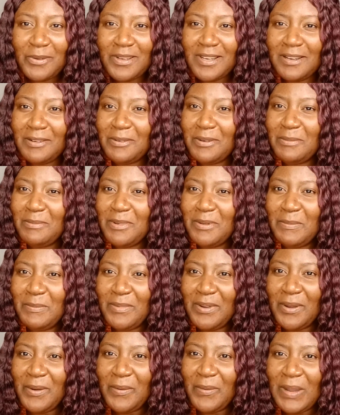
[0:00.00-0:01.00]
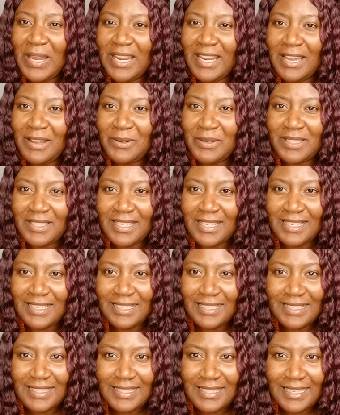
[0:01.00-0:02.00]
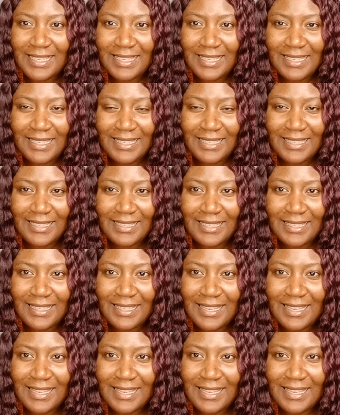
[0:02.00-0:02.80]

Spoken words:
couldn't remember what I was gonna say